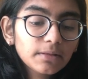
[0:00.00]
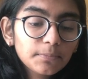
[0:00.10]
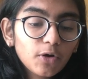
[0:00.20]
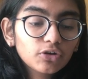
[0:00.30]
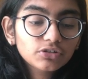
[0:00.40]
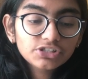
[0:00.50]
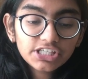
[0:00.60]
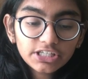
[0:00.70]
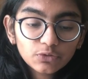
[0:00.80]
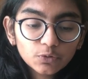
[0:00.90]
pawn on
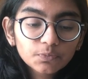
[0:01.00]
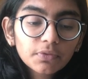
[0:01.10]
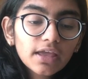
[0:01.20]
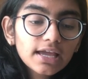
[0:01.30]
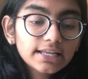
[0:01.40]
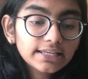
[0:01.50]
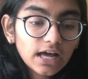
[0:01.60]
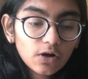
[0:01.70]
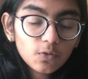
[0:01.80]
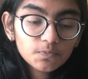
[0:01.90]
g2.
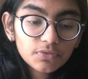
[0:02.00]
Now,